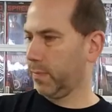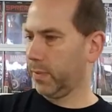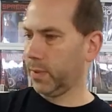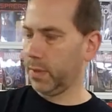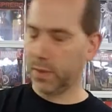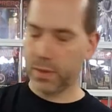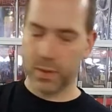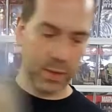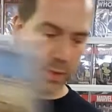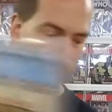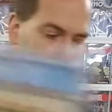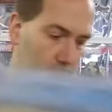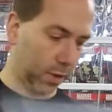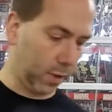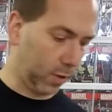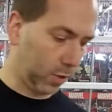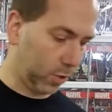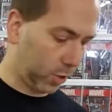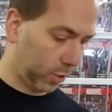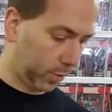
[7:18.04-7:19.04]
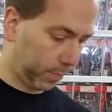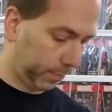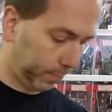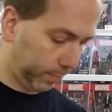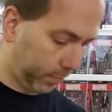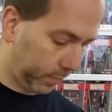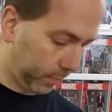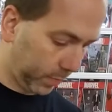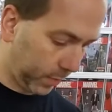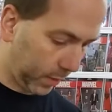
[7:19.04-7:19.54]
It's a little harsh.
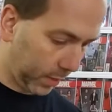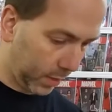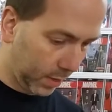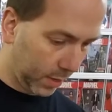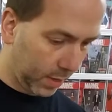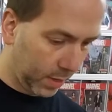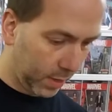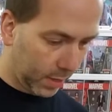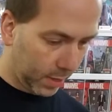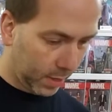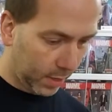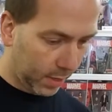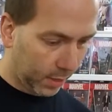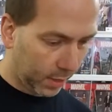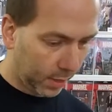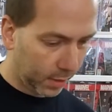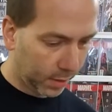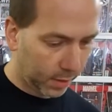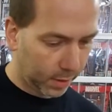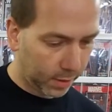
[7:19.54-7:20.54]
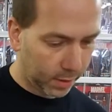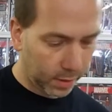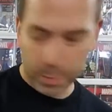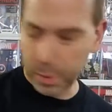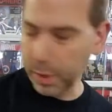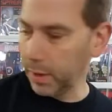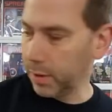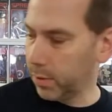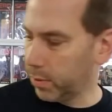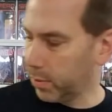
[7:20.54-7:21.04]
I
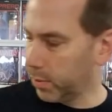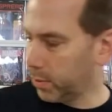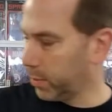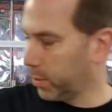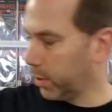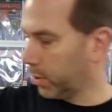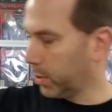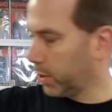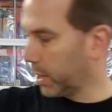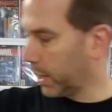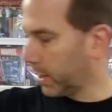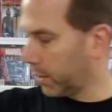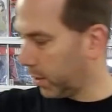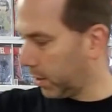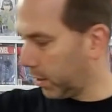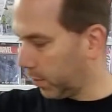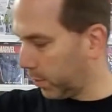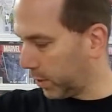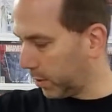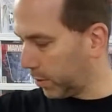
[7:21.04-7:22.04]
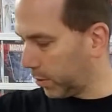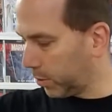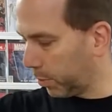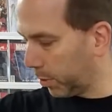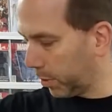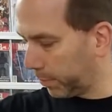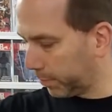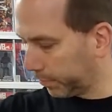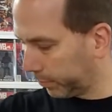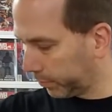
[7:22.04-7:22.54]
mean, I know, they're not all winners,
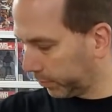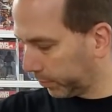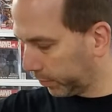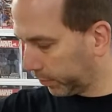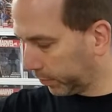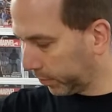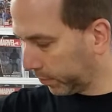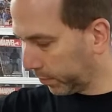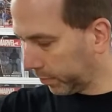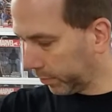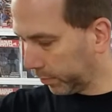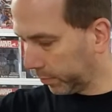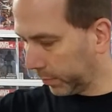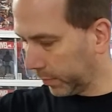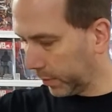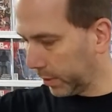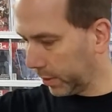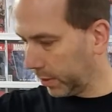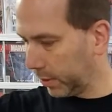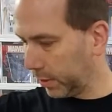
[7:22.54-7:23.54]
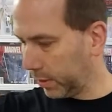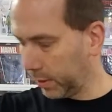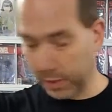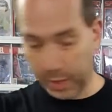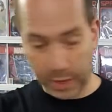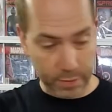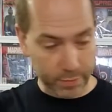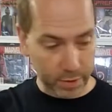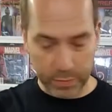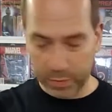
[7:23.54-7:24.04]
but it's
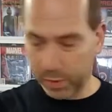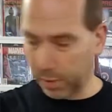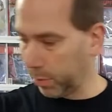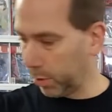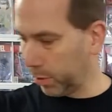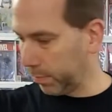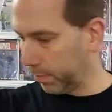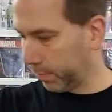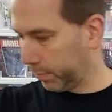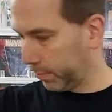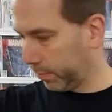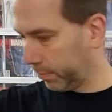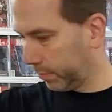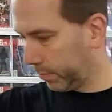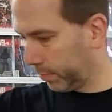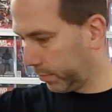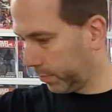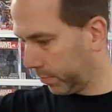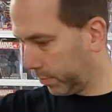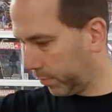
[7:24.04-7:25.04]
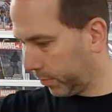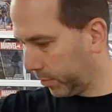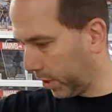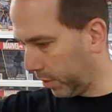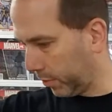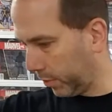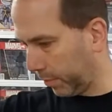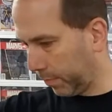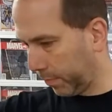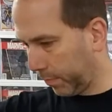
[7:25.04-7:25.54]
FF number
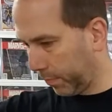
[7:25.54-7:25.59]
7.